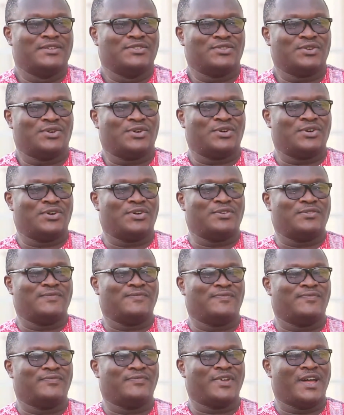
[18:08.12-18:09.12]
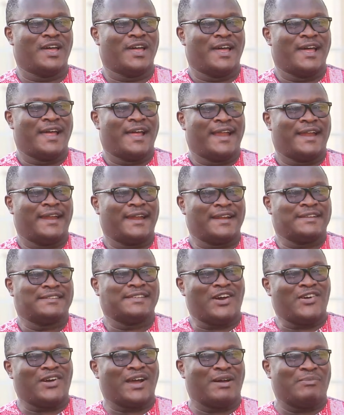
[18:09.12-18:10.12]
So that is
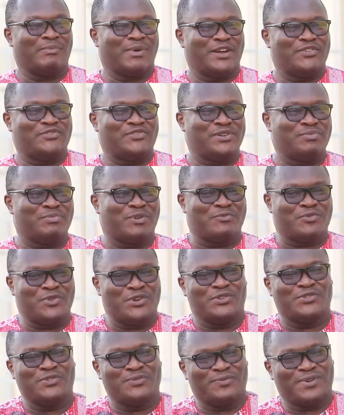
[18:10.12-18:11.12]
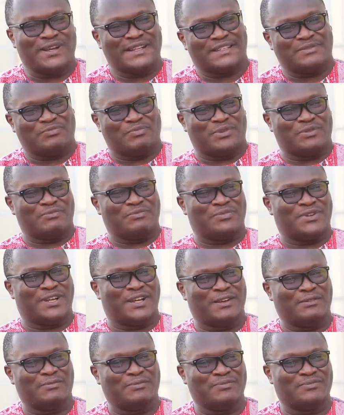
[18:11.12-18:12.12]
how come my dream of going to
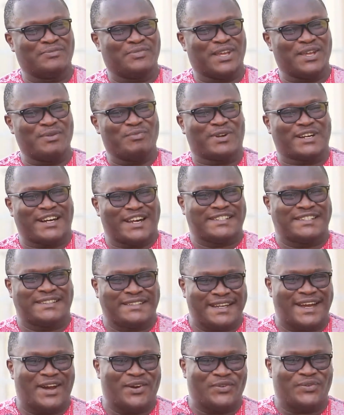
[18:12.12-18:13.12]
Infantipim came crashing down.